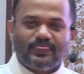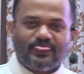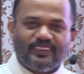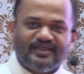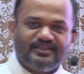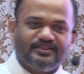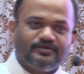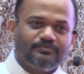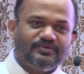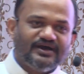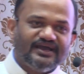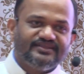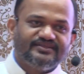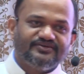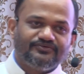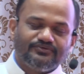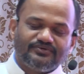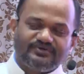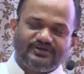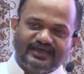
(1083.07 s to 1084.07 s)
And by
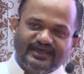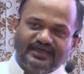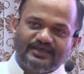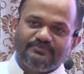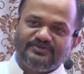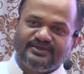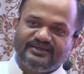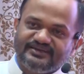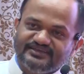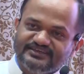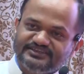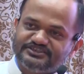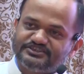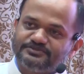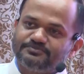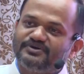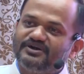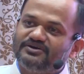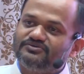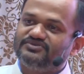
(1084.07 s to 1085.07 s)
the time he reached
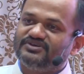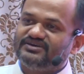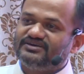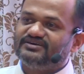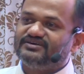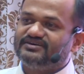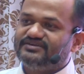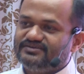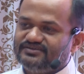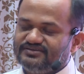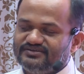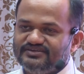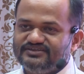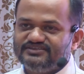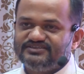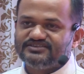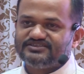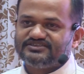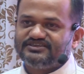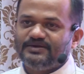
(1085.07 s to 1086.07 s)
Bhavnagar, he
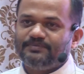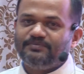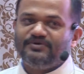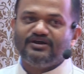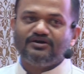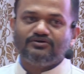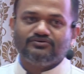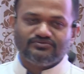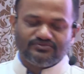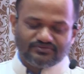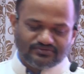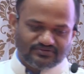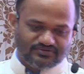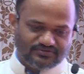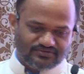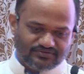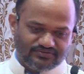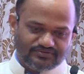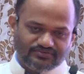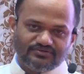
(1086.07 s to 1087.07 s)
just stepped down
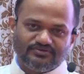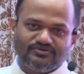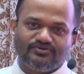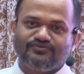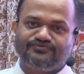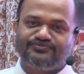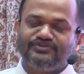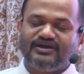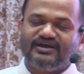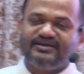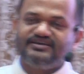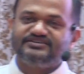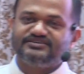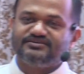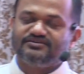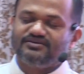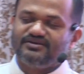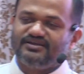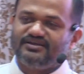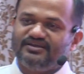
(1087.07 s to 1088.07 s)
of the
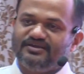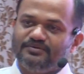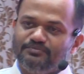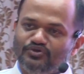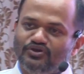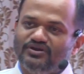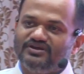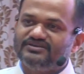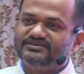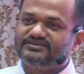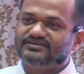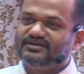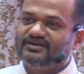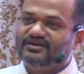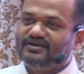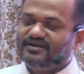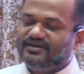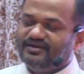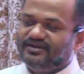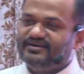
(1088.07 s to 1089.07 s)
ambulance
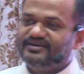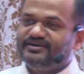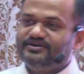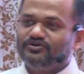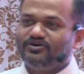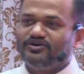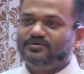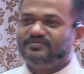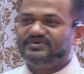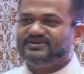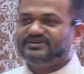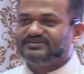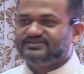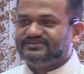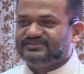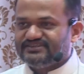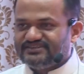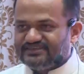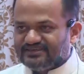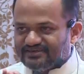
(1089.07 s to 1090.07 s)
and he told me,
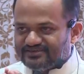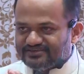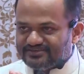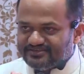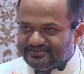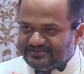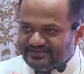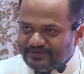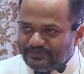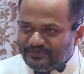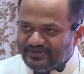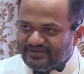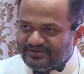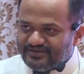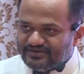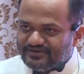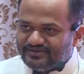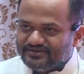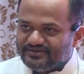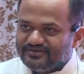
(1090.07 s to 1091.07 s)
Jai Shri Krishna Sahib
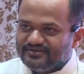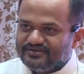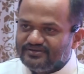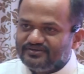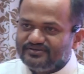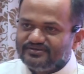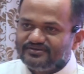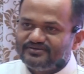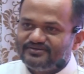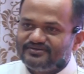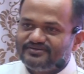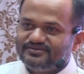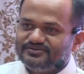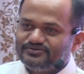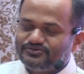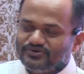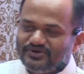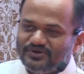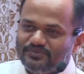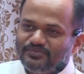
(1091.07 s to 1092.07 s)
ke.
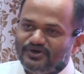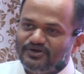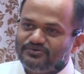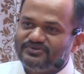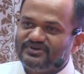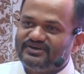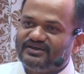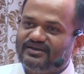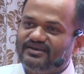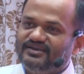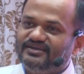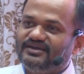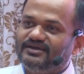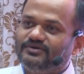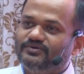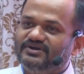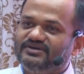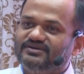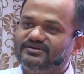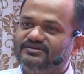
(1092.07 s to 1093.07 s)
So come Bhavnagar le
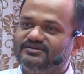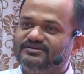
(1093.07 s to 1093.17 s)
aaya.